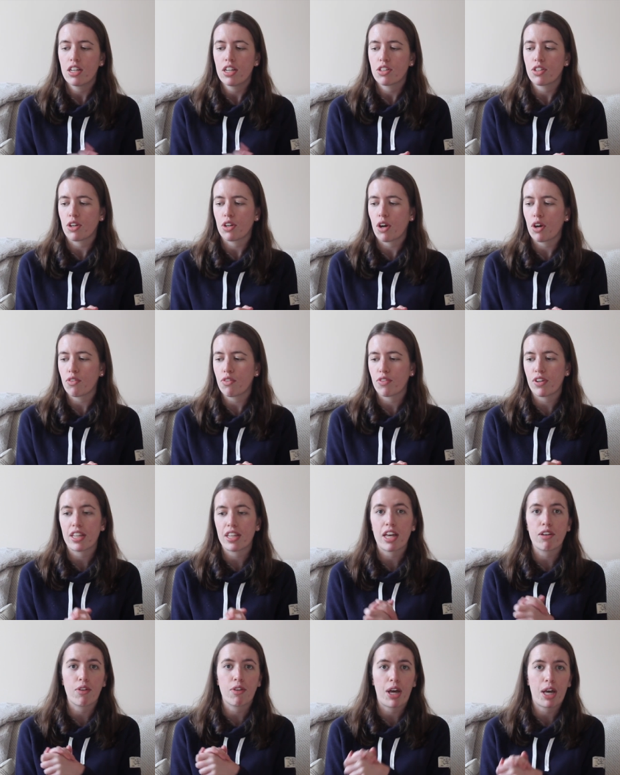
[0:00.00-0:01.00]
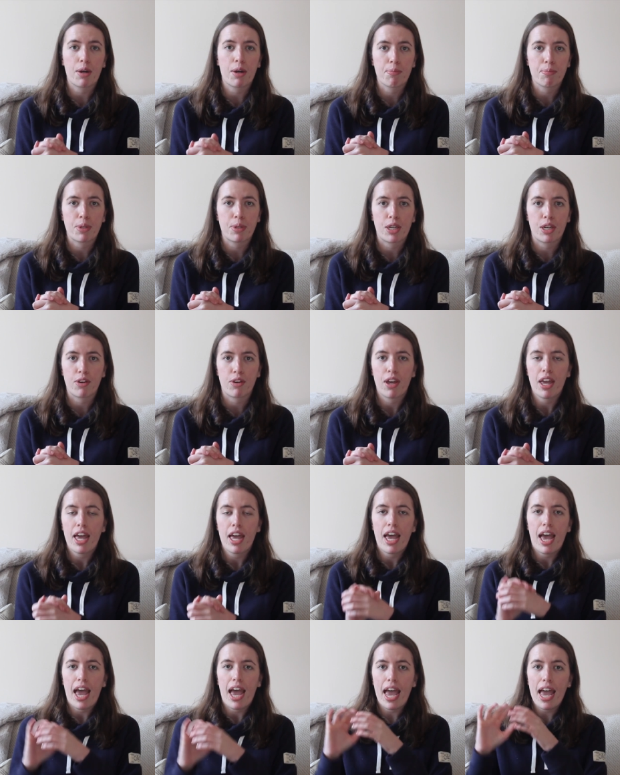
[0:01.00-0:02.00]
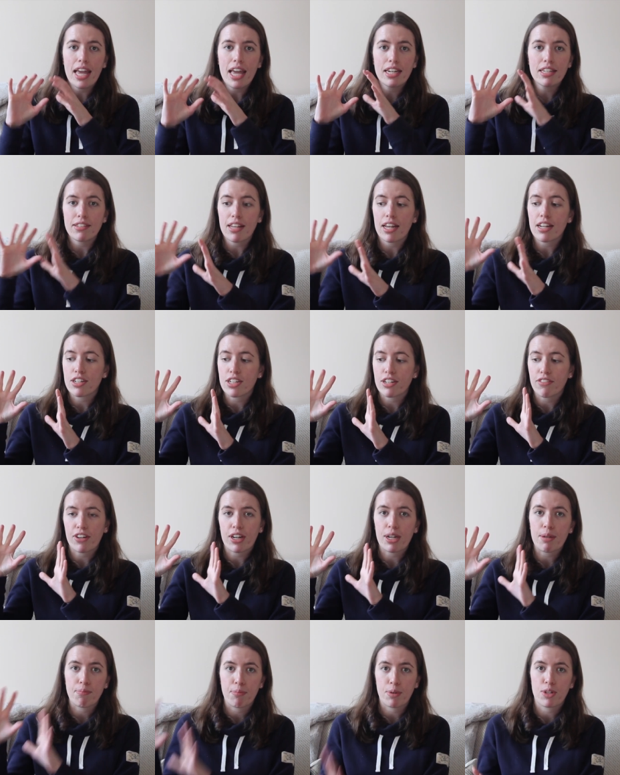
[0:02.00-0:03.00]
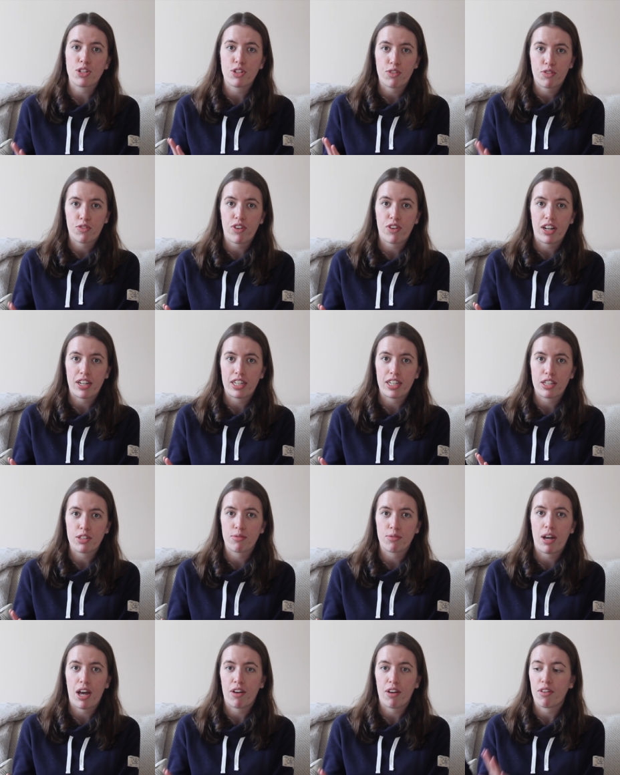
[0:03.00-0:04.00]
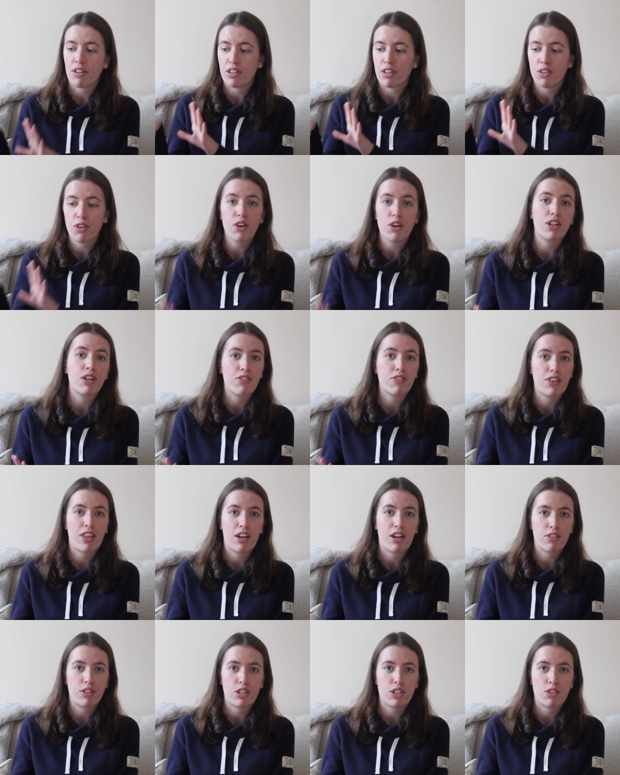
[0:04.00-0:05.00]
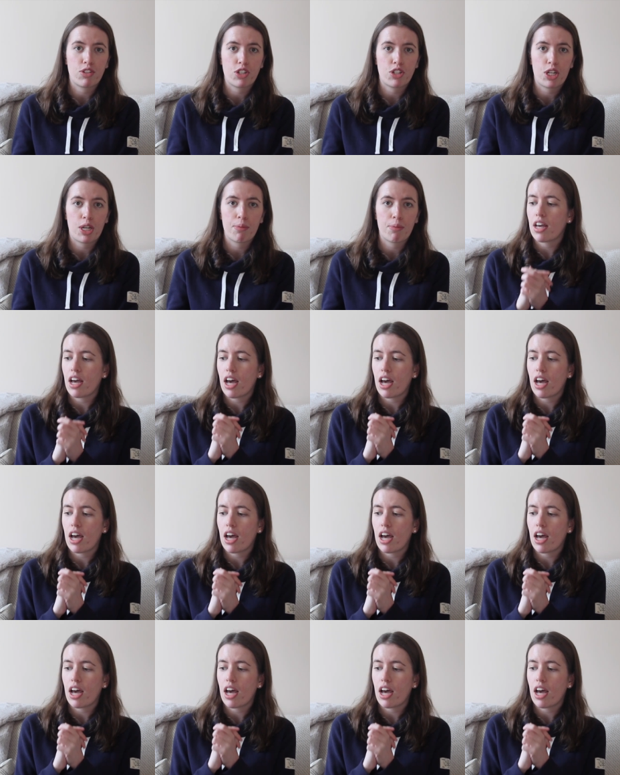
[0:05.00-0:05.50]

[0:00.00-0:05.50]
So hopefully that will help you and it's actually very budget friendly as well, not enough of that on YouTube.